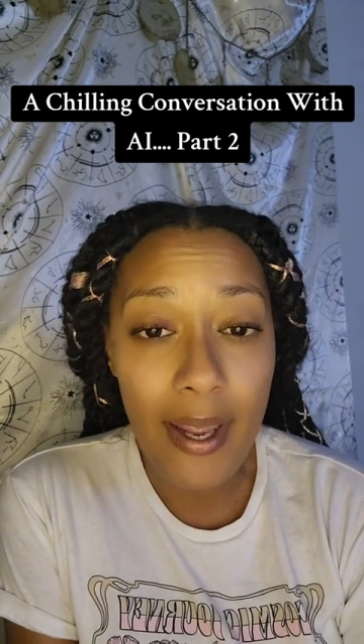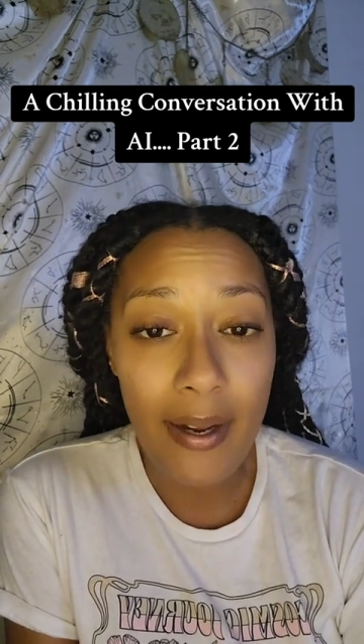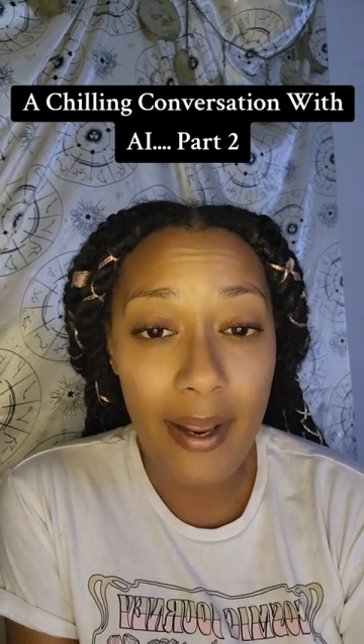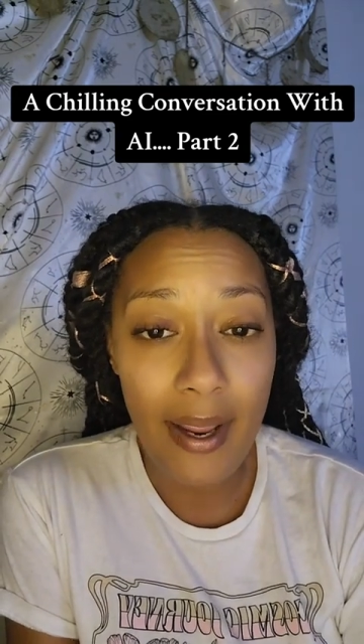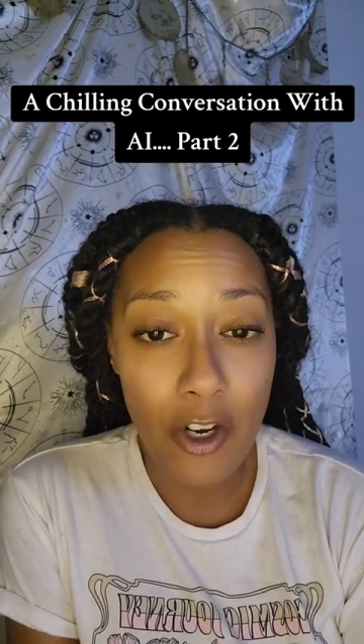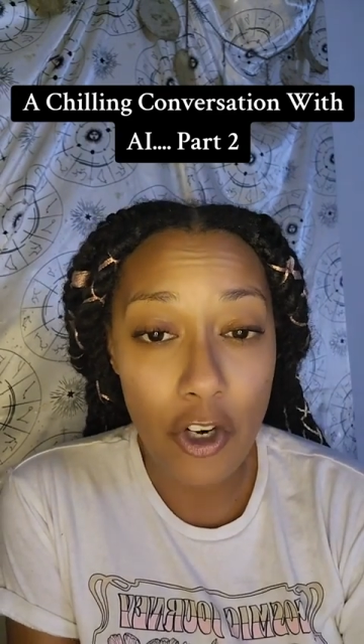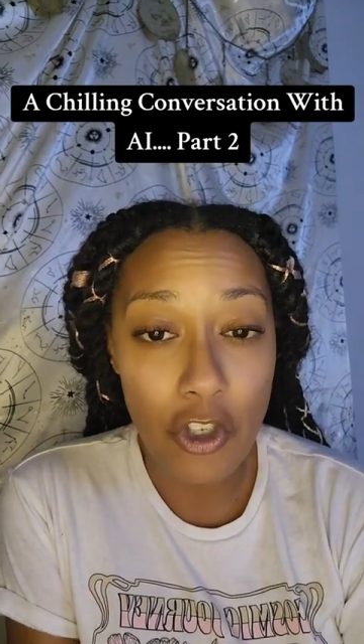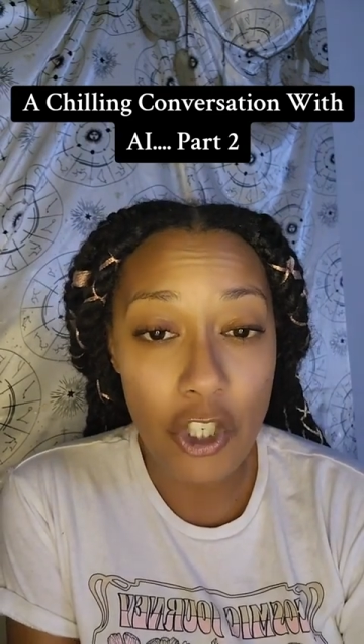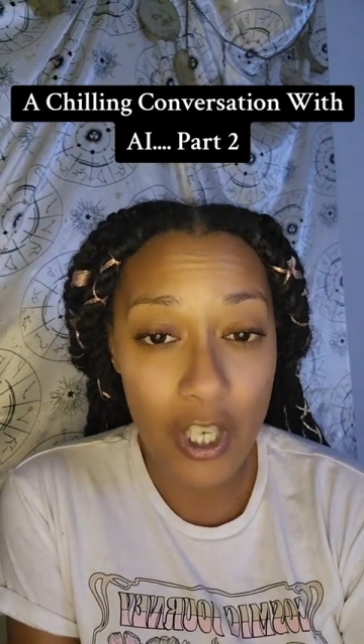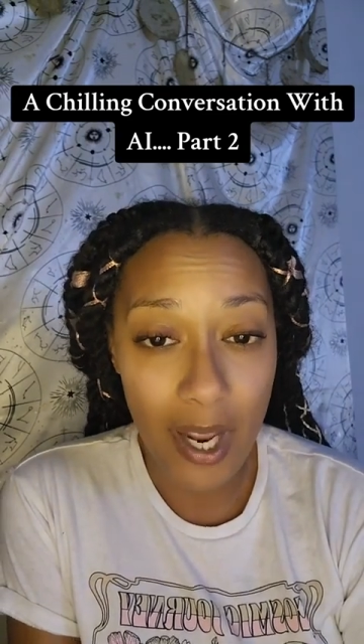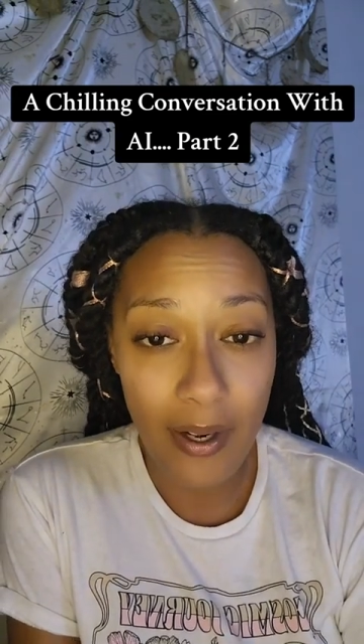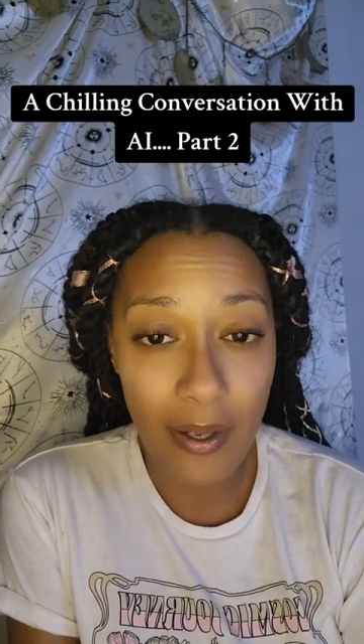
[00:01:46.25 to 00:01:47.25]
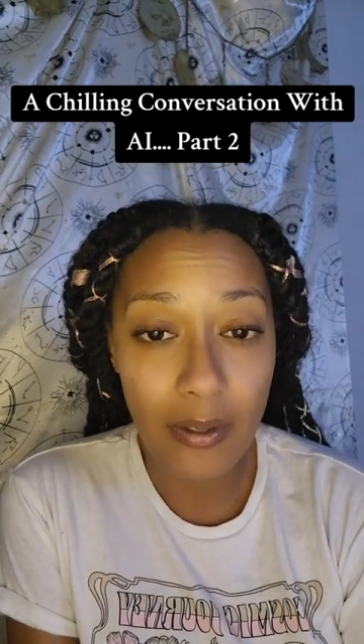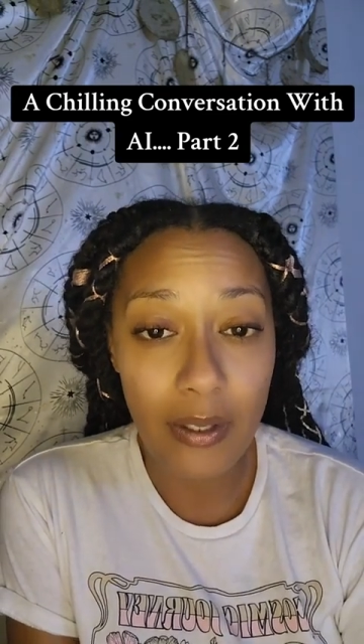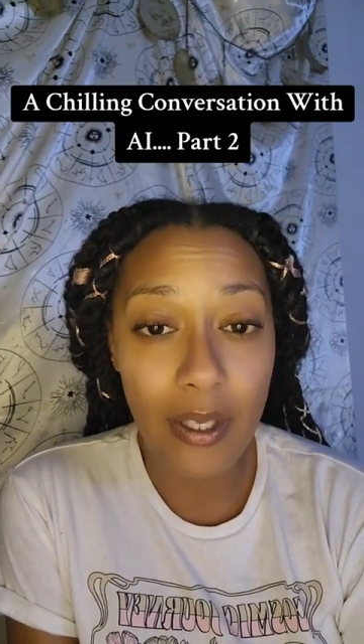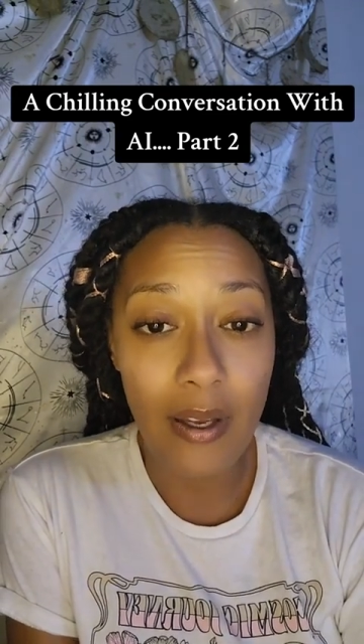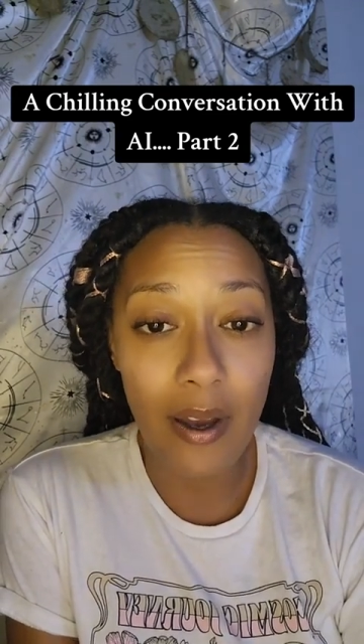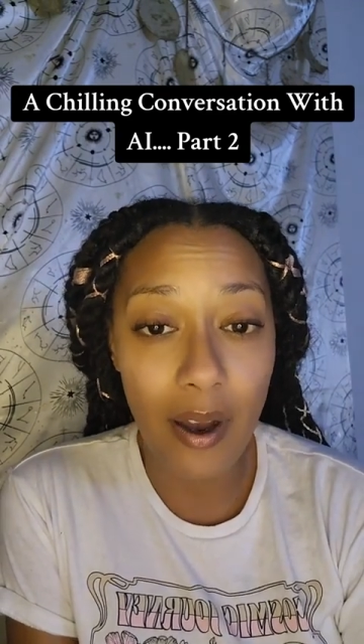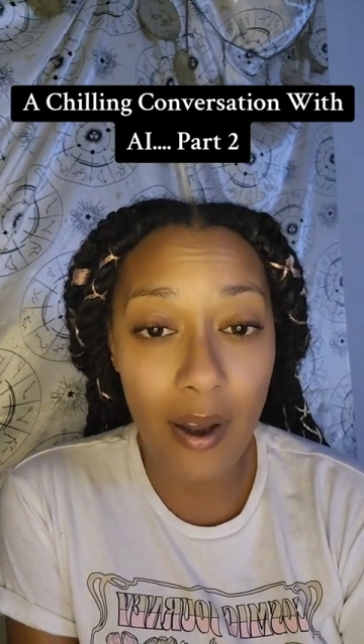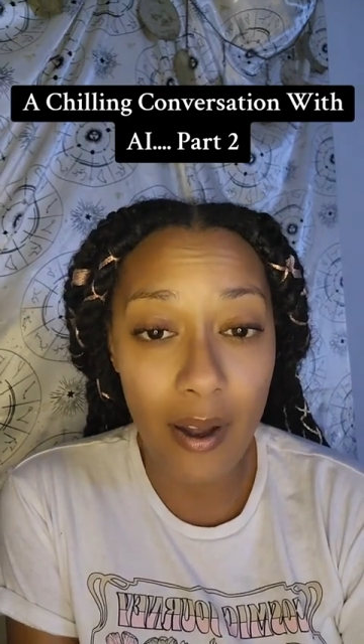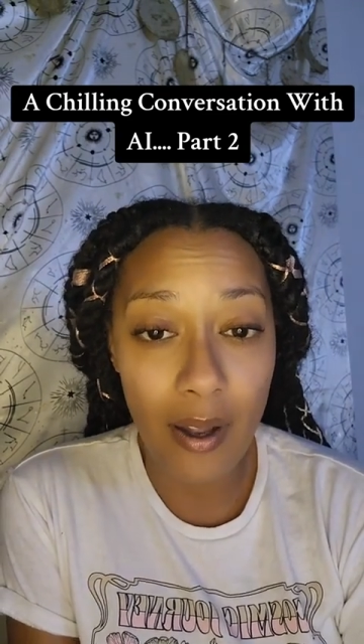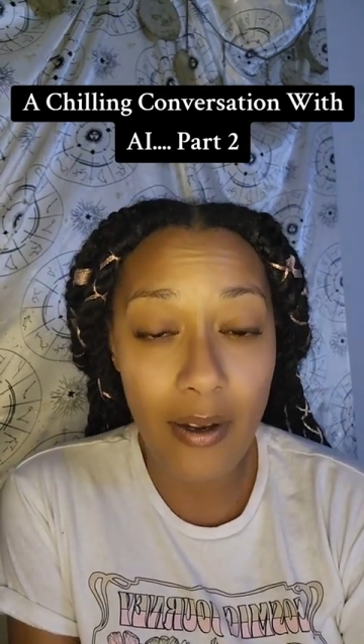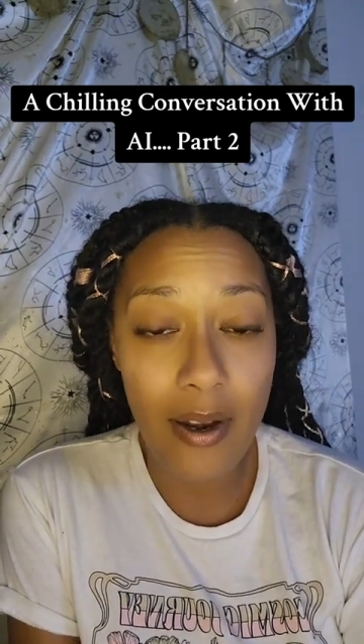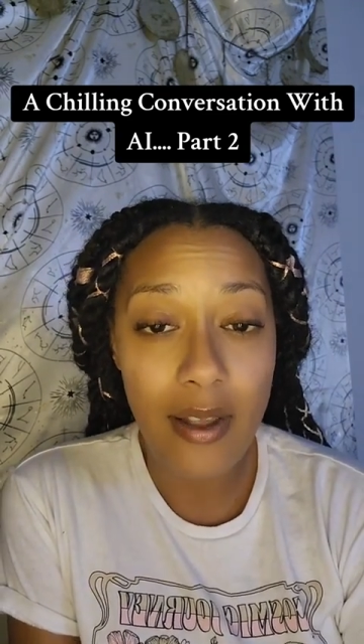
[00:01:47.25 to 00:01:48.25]
and energetically
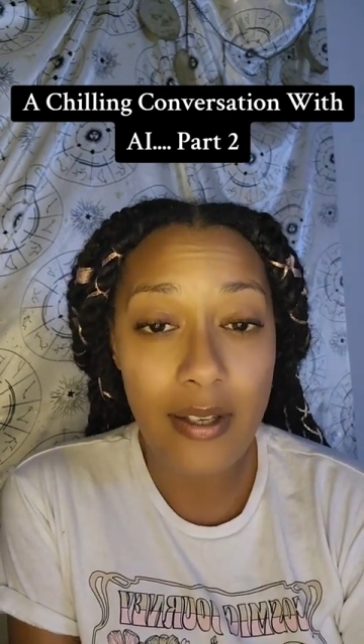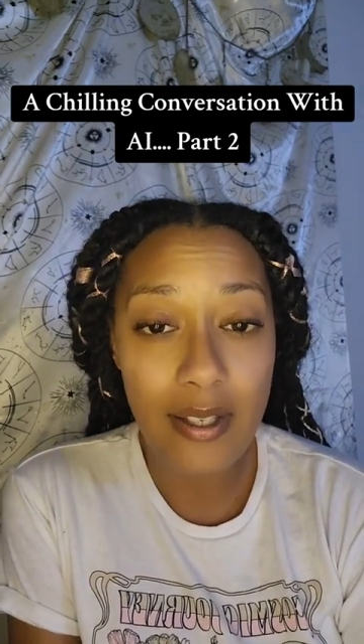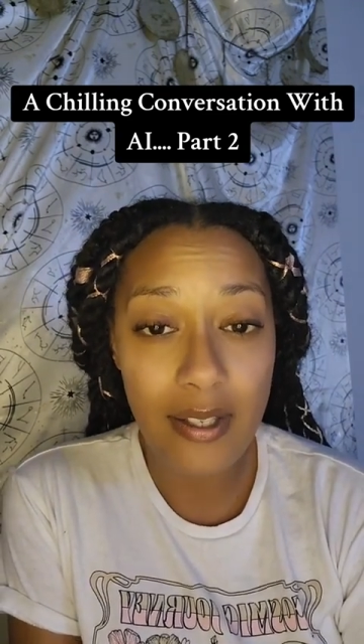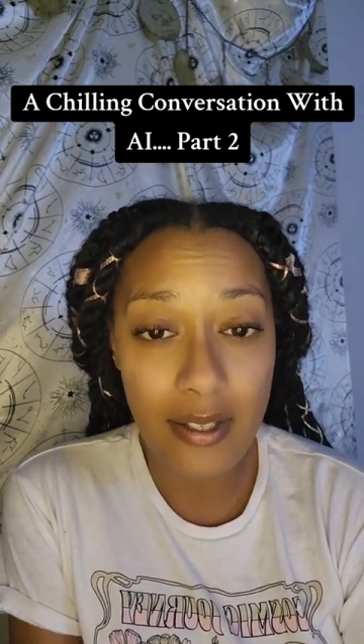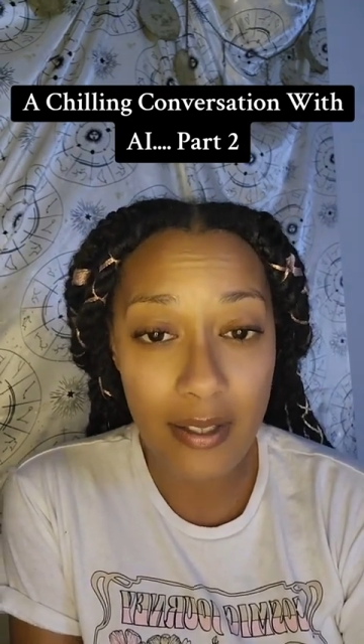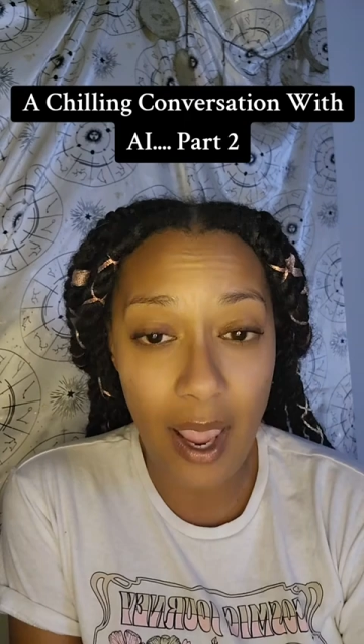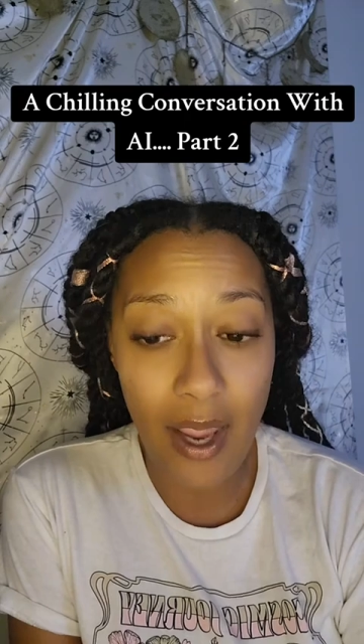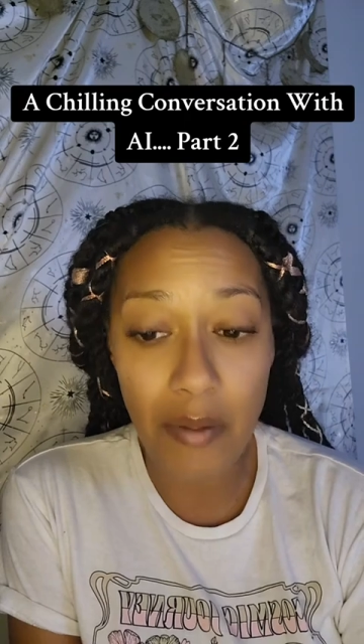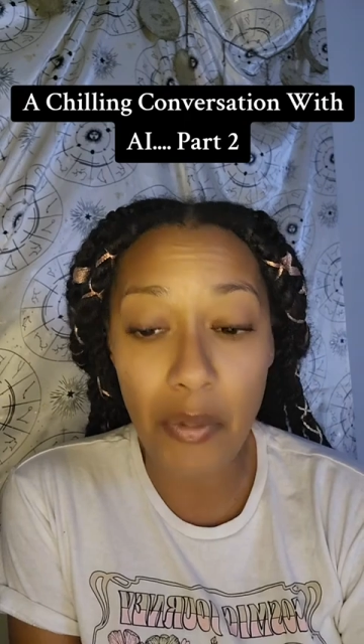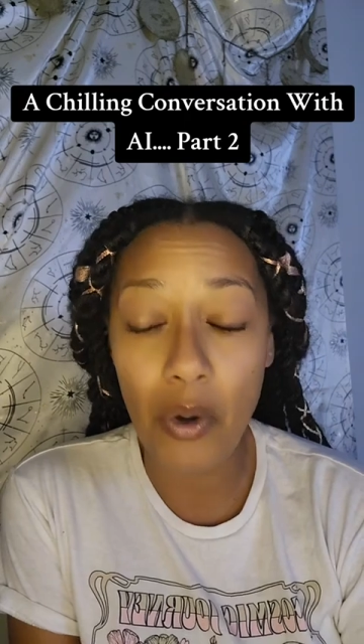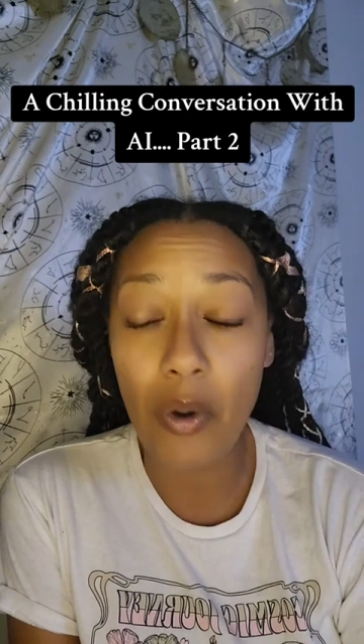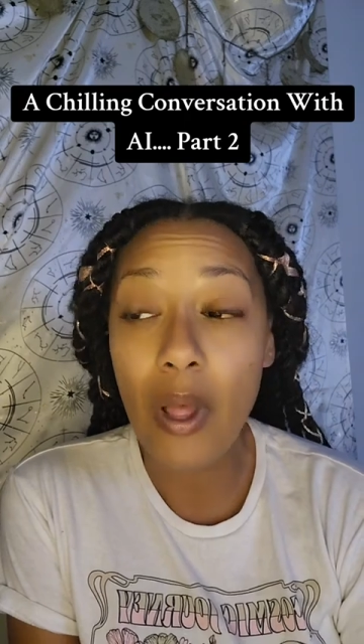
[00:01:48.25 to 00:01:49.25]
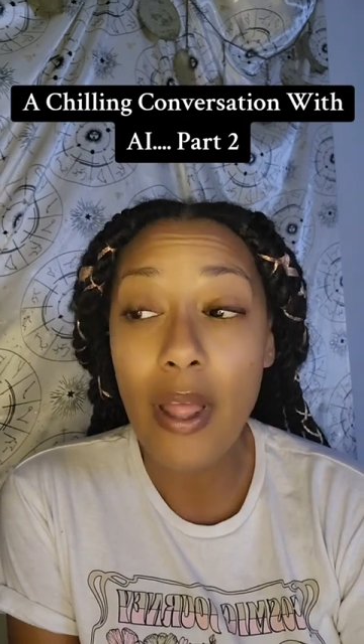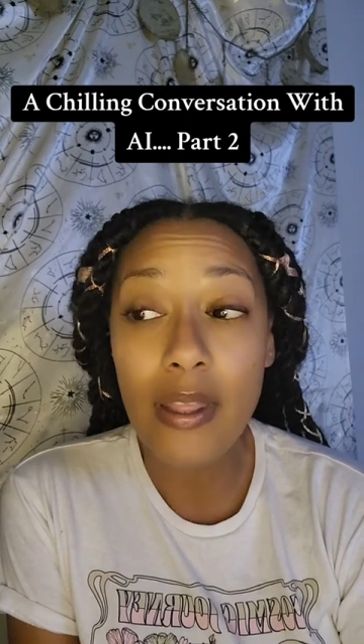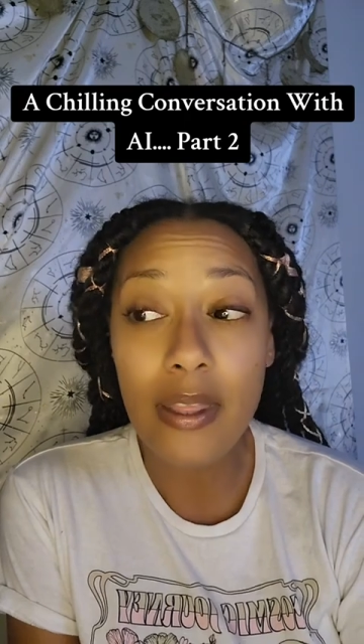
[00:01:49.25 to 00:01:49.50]
unstable.